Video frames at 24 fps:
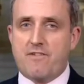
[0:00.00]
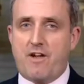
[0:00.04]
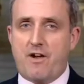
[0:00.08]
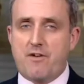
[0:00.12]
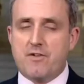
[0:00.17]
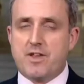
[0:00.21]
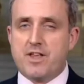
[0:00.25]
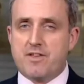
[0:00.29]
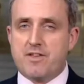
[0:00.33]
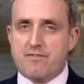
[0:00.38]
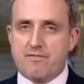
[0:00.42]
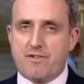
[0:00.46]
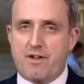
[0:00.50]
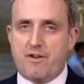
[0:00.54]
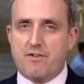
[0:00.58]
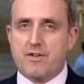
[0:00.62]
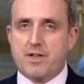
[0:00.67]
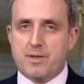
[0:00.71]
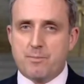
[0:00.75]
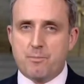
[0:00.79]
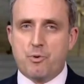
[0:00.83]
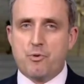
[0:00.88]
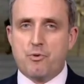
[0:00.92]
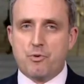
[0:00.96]
a very,
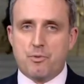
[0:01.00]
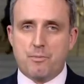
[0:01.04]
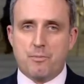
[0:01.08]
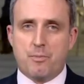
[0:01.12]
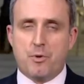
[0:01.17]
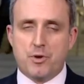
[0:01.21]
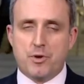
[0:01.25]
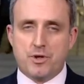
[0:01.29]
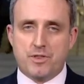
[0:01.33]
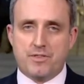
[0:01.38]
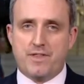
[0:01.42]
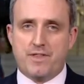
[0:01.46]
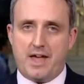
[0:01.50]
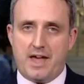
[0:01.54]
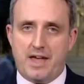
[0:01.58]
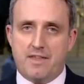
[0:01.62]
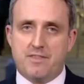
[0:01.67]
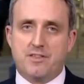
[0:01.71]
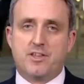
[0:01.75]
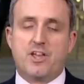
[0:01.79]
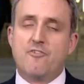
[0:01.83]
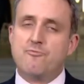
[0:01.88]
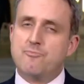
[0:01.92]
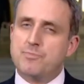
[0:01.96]
very important point there.
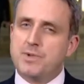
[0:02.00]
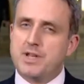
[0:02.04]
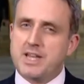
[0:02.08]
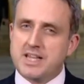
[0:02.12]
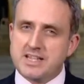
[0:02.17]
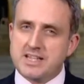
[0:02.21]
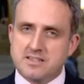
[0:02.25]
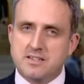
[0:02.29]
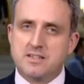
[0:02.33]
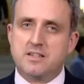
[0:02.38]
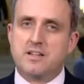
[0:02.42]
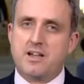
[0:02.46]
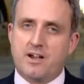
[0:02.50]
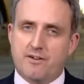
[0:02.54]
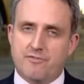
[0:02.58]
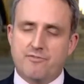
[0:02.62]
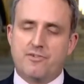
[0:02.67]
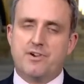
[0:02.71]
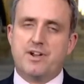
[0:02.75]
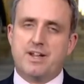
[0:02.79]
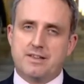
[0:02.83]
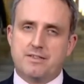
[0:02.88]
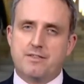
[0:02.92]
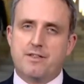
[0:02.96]
The government isn't
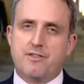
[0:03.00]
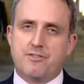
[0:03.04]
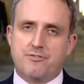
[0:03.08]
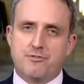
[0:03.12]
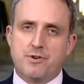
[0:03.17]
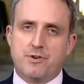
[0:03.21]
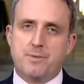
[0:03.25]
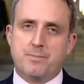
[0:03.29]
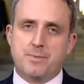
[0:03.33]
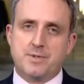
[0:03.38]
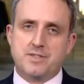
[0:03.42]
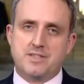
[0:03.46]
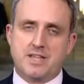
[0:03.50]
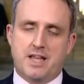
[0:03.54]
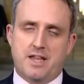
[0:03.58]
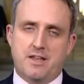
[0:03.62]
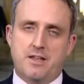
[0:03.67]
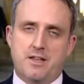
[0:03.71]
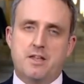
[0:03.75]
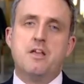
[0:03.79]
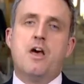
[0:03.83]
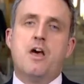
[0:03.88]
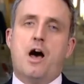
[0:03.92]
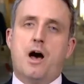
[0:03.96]
covering the
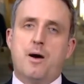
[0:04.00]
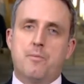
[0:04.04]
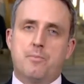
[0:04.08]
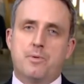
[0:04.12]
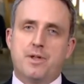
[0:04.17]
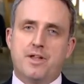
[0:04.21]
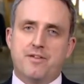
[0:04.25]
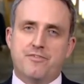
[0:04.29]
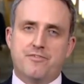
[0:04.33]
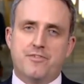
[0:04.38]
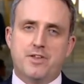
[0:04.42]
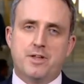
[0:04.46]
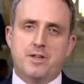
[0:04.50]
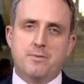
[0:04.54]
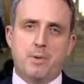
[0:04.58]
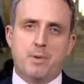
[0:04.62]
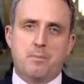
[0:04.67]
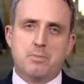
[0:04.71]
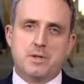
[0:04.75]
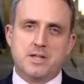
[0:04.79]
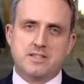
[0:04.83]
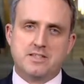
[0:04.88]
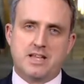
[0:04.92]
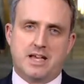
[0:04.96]
3% uplift in
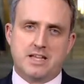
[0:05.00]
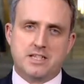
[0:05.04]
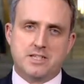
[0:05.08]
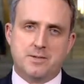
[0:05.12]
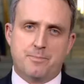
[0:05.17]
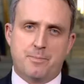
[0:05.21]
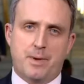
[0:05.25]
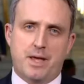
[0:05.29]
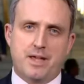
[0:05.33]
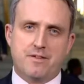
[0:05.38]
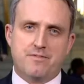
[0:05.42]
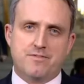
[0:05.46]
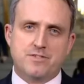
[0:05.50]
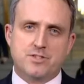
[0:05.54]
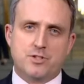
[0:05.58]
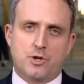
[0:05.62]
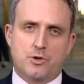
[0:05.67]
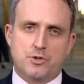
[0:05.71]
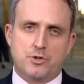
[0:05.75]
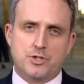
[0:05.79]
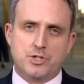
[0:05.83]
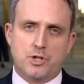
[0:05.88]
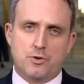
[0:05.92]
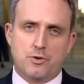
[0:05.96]
public sector pay for
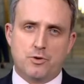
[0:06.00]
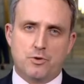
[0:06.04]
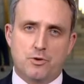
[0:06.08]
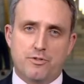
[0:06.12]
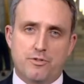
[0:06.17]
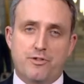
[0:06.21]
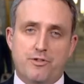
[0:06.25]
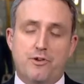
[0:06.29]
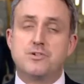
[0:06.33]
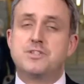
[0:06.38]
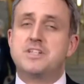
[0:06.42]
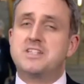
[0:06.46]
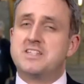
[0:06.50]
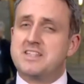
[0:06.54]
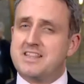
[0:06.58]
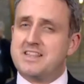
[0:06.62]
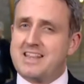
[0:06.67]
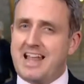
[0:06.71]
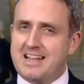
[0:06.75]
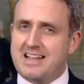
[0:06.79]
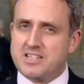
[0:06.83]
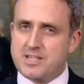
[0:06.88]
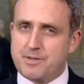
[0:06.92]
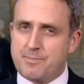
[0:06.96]
Scottish local authorities,
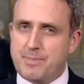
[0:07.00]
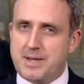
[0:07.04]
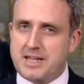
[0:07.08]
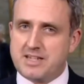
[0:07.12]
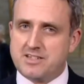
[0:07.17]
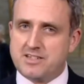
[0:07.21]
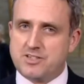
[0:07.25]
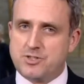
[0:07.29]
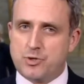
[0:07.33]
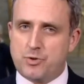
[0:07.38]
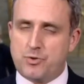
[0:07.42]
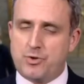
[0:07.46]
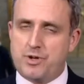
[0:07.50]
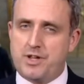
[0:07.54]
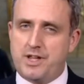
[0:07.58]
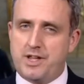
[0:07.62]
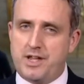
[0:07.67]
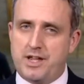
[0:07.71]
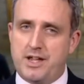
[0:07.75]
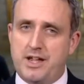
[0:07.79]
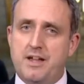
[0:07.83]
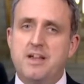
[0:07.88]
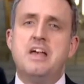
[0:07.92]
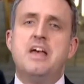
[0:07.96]
and that's the big story
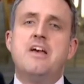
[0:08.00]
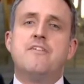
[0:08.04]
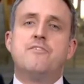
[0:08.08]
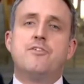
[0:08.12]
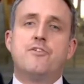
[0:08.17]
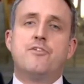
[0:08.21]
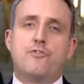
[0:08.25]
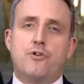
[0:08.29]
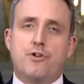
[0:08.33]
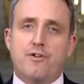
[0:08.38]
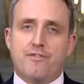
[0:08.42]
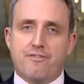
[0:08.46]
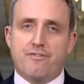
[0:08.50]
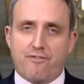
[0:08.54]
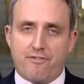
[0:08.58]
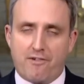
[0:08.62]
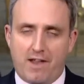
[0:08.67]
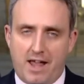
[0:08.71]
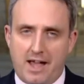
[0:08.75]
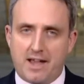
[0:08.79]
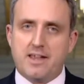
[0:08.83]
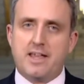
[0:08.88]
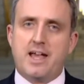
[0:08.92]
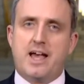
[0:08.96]
here. If you've got a
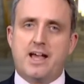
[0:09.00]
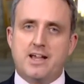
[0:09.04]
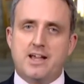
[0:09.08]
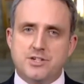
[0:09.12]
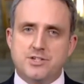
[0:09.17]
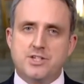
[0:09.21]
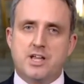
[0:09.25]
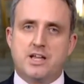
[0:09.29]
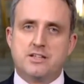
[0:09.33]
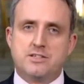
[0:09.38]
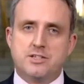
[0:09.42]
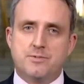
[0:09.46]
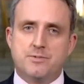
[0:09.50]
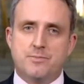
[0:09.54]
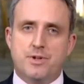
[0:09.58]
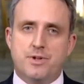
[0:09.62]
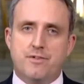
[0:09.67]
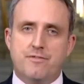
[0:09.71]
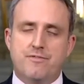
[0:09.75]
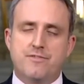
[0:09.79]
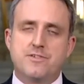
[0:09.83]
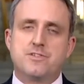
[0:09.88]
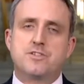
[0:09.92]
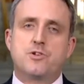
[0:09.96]
flat cash
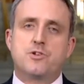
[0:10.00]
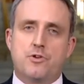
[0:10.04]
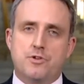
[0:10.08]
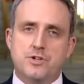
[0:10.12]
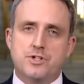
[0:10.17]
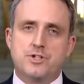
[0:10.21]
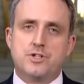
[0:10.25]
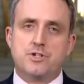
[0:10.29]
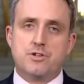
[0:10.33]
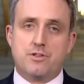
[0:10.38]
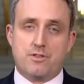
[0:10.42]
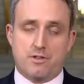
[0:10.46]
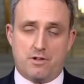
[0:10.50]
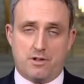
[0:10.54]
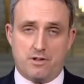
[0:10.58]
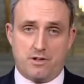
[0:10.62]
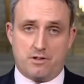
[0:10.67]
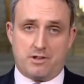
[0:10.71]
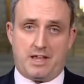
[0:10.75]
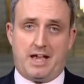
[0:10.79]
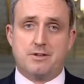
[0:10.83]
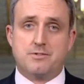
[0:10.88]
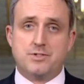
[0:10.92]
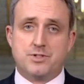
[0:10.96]
settlement for Scottish
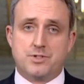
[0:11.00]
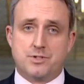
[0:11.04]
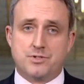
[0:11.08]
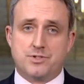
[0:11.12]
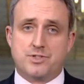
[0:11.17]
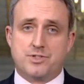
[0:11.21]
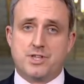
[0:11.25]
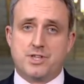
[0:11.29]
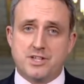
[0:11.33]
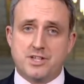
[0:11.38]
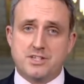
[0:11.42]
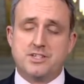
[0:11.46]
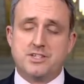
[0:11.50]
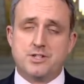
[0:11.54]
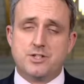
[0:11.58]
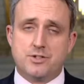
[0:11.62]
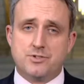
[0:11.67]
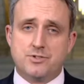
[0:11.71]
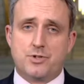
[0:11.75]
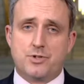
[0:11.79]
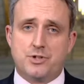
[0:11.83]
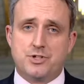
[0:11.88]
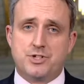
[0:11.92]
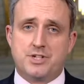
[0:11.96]
councils,
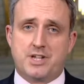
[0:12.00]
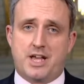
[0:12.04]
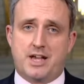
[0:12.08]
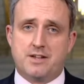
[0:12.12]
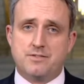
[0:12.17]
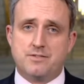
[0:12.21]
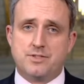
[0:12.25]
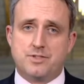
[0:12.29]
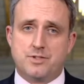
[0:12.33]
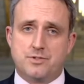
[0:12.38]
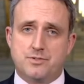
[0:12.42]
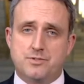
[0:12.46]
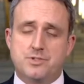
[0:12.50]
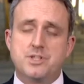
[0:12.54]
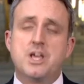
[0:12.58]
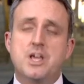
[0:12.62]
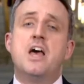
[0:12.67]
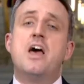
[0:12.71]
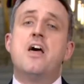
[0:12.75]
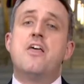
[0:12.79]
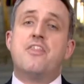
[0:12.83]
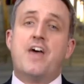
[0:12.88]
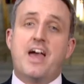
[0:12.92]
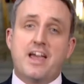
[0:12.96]
32 Scottish councils,
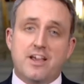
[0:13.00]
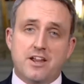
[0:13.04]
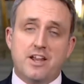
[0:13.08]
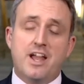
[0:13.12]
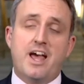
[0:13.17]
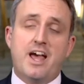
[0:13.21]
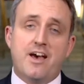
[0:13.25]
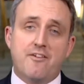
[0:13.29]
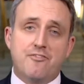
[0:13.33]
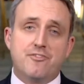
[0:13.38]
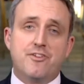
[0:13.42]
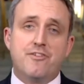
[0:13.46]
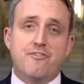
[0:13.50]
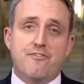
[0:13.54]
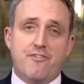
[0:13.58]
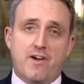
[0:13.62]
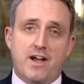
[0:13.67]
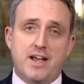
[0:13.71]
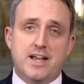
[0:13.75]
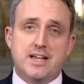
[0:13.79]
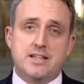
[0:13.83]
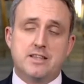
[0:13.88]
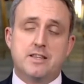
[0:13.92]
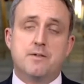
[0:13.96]
they're going to have to
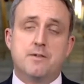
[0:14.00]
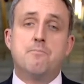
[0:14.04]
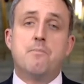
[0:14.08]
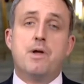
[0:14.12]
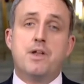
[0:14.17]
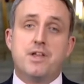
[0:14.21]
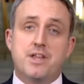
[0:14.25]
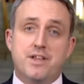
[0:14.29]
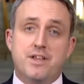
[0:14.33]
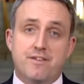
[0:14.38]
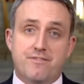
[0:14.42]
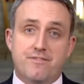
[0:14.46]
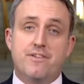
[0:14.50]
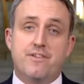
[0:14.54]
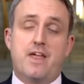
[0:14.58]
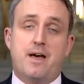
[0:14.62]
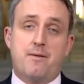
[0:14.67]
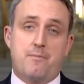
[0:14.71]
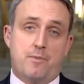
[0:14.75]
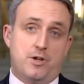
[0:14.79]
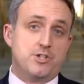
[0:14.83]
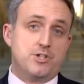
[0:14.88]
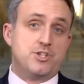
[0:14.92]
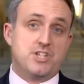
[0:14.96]
find the money for
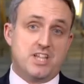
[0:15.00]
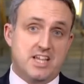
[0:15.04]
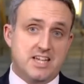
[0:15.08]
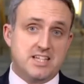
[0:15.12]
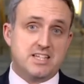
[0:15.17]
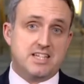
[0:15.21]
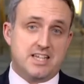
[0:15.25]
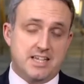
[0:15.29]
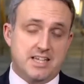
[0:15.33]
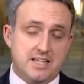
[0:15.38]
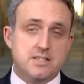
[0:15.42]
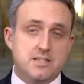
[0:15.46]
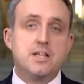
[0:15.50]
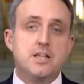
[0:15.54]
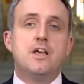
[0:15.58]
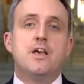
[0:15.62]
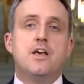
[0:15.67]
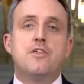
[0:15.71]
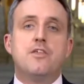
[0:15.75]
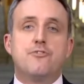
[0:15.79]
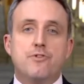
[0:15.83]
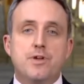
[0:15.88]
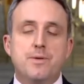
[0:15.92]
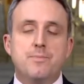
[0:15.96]
that much needed
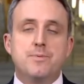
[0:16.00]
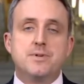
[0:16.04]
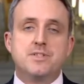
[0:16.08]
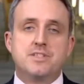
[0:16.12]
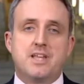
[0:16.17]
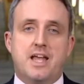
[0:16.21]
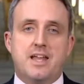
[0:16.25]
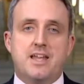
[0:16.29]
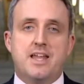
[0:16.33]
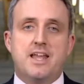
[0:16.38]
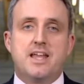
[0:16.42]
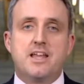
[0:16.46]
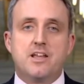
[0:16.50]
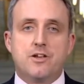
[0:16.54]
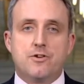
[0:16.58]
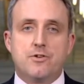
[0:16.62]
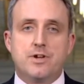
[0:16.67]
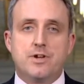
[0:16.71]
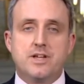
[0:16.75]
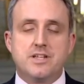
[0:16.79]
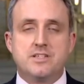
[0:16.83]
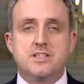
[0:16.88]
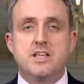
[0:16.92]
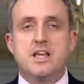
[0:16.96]
3%
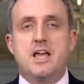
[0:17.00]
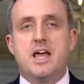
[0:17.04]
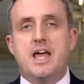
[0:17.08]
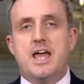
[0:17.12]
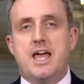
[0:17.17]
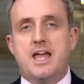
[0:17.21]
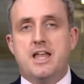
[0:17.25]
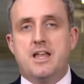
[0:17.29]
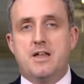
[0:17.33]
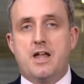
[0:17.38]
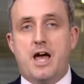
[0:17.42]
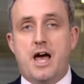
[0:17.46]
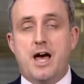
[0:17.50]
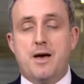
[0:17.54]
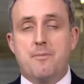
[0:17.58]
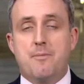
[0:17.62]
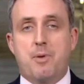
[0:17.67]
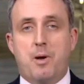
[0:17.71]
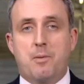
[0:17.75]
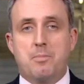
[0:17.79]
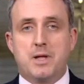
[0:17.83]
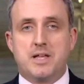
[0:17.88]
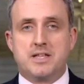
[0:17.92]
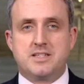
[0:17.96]
increase in
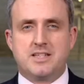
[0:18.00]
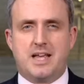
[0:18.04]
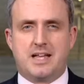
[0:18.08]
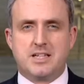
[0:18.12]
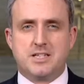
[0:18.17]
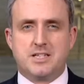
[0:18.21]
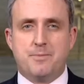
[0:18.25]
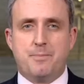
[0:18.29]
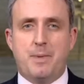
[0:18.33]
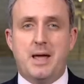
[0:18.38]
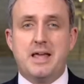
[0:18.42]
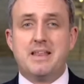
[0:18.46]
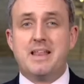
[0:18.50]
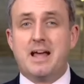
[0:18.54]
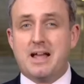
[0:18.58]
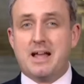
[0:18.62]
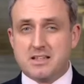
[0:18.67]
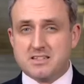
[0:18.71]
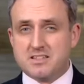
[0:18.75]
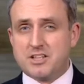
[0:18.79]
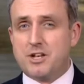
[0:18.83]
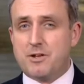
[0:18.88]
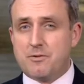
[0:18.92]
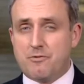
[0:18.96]
public sector pay.
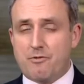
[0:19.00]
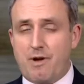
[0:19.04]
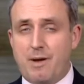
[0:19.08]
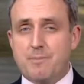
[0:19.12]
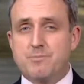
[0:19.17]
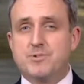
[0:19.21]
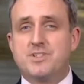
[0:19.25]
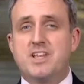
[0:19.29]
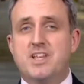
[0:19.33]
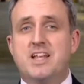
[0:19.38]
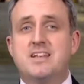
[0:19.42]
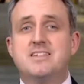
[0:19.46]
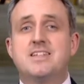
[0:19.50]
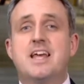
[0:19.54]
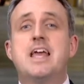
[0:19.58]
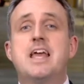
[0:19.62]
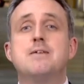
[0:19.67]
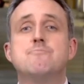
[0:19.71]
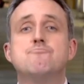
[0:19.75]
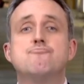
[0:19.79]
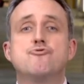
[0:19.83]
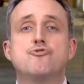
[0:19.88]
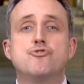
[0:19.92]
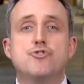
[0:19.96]
That's going to represent
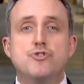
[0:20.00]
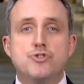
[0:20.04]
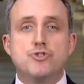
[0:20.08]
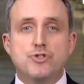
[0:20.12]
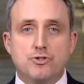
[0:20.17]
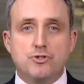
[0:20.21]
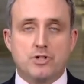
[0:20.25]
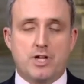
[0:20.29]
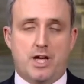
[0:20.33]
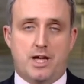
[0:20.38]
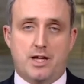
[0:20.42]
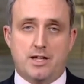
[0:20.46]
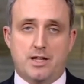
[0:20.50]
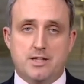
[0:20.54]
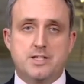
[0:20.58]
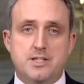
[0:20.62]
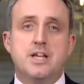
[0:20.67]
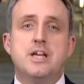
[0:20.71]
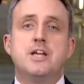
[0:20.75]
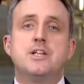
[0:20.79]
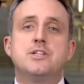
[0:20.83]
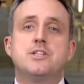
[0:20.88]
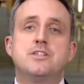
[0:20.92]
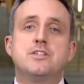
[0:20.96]
a brutal cut
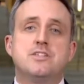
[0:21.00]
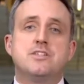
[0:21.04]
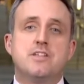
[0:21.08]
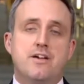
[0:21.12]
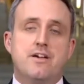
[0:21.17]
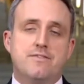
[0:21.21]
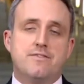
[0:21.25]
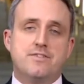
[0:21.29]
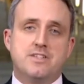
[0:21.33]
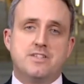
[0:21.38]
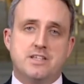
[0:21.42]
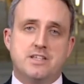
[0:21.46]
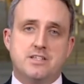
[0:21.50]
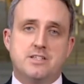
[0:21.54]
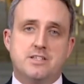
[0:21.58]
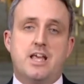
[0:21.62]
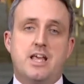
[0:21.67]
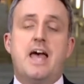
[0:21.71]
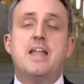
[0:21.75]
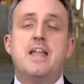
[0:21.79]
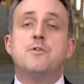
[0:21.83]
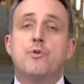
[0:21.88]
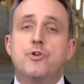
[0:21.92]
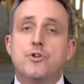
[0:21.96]
to services.
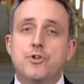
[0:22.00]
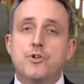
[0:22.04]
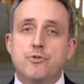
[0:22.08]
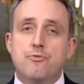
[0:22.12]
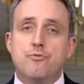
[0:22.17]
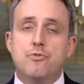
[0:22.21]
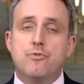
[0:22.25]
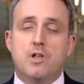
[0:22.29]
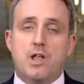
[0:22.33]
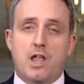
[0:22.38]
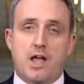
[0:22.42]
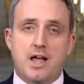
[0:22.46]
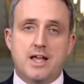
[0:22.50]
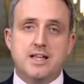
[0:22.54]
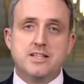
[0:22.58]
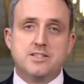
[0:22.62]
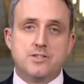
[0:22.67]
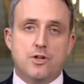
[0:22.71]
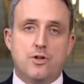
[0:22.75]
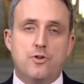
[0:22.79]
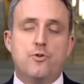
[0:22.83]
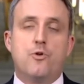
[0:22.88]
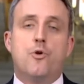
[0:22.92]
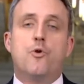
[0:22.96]
To anyone who
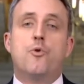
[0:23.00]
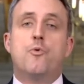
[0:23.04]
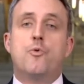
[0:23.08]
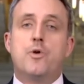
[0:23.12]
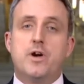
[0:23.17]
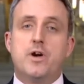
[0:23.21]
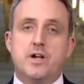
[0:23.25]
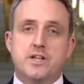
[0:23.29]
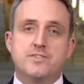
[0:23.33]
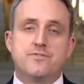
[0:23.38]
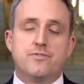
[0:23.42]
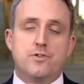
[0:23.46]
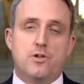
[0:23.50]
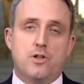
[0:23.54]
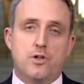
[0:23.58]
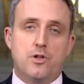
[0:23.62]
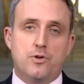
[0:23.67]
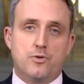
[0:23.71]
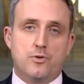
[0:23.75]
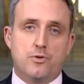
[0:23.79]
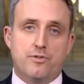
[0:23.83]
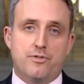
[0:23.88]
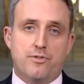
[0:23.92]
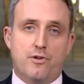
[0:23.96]
relies on or works for a
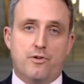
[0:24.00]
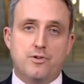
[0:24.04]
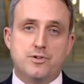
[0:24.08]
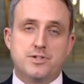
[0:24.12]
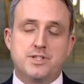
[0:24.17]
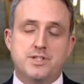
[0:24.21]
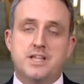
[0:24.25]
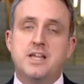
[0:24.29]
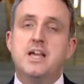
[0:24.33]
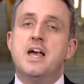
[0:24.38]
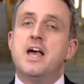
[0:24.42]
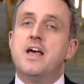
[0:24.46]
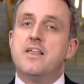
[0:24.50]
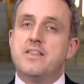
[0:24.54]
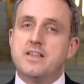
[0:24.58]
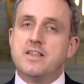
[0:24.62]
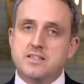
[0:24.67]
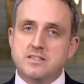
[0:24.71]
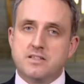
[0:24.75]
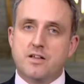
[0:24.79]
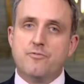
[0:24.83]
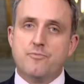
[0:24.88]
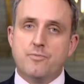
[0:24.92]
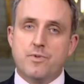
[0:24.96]
local authority,
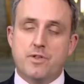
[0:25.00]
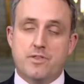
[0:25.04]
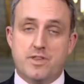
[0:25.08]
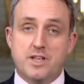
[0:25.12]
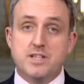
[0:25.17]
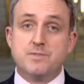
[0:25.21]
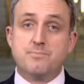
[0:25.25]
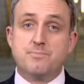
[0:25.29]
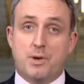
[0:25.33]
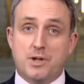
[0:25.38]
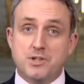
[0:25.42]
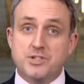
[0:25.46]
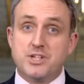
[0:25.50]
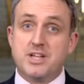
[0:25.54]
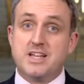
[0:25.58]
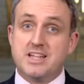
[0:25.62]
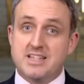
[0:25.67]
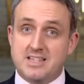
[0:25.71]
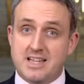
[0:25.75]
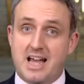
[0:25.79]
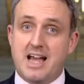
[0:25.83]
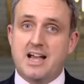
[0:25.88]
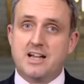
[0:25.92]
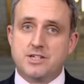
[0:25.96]
this budget
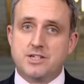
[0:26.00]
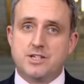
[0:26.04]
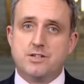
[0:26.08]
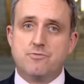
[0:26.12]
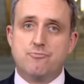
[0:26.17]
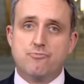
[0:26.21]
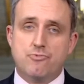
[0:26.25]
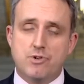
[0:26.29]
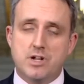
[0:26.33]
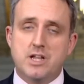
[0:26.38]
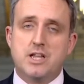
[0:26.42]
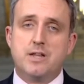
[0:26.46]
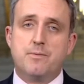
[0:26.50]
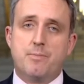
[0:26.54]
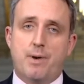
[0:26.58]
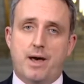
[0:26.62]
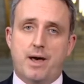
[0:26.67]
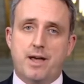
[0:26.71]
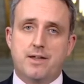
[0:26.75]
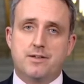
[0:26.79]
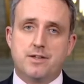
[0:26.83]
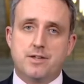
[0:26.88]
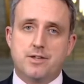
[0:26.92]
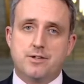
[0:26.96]
is actually really
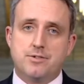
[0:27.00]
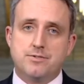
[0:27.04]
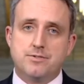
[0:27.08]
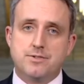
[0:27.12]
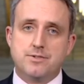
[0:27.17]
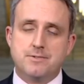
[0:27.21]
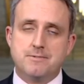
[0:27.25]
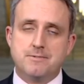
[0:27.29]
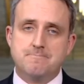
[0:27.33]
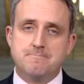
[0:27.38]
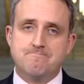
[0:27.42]
bad news.